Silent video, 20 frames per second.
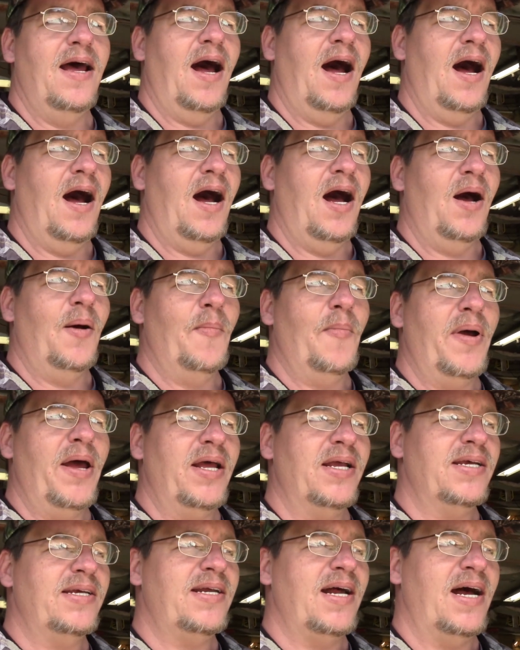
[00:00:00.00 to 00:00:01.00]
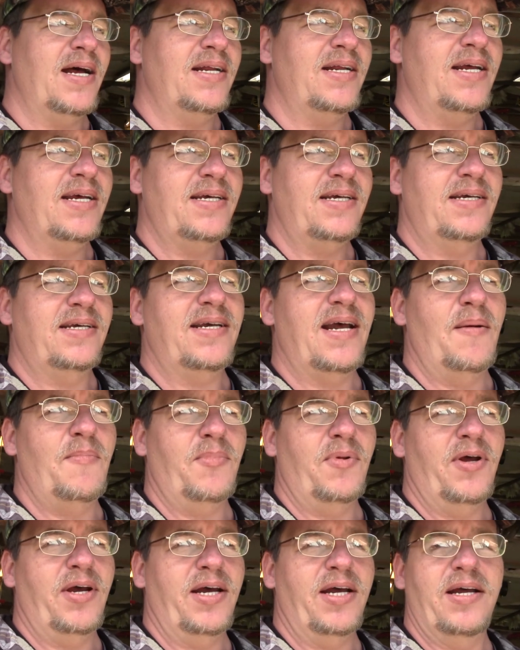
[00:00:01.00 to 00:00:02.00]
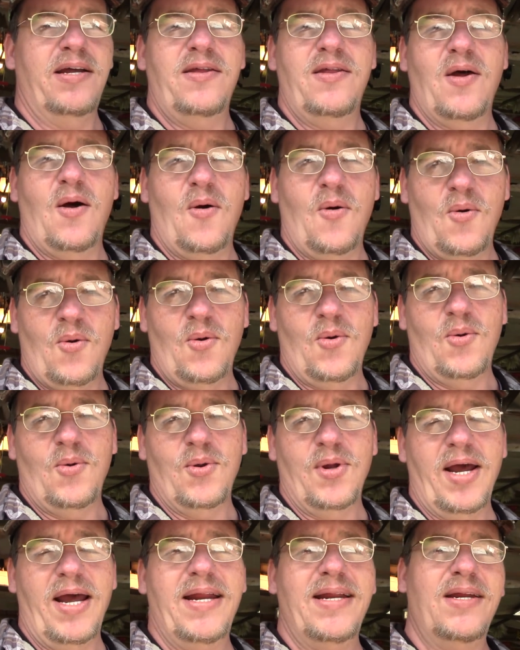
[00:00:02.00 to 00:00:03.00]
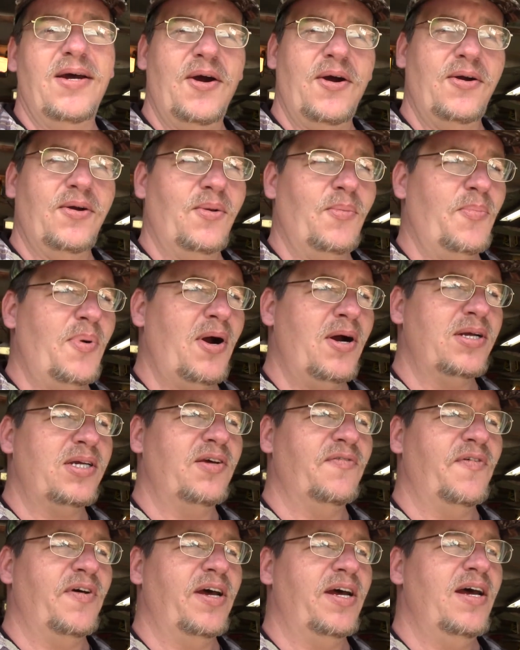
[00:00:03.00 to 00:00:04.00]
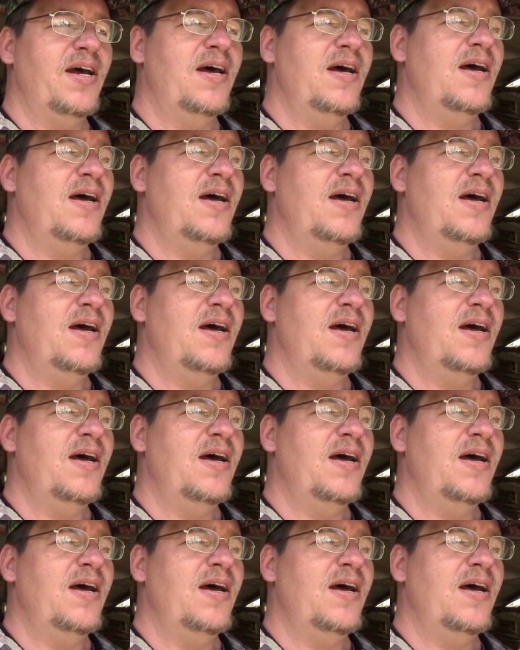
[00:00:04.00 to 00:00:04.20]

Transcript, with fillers: um, and start disassembling the whole internal parts of it